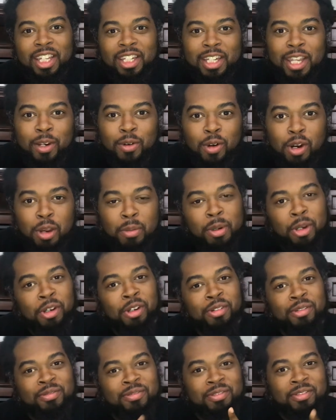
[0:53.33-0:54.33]
get their grub
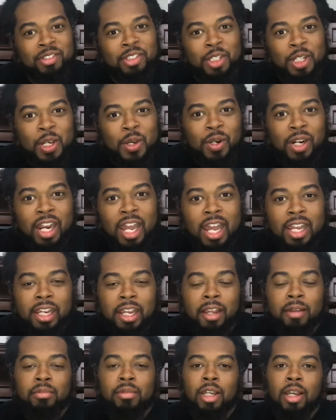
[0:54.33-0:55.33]
on? You know that I
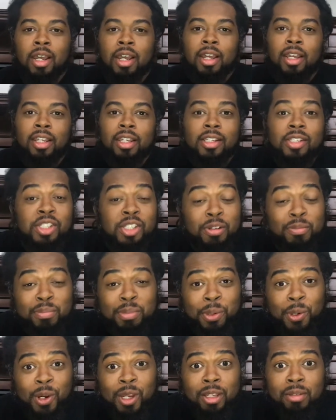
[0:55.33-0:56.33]
am. It's your
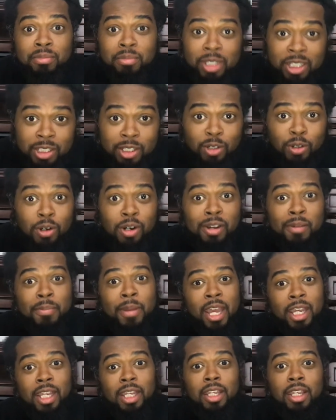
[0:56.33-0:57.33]
boy, Mr. Grub,
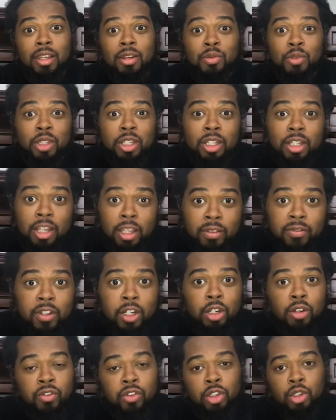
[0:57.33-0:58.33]
back again with another
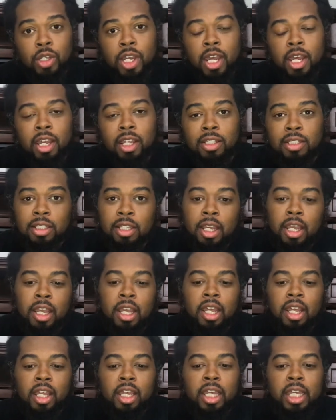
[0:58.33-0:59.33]
video for you guys.
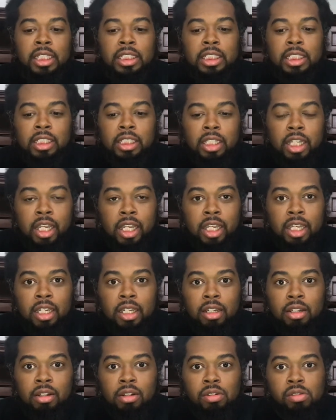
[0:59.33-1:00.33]
And today,
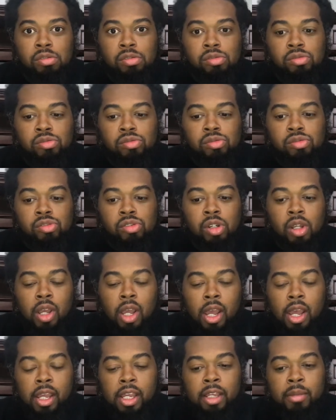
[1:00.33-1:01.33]

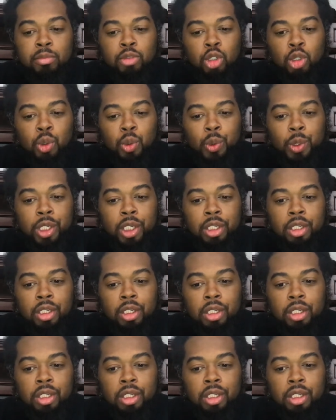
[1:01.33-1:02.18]
I am doing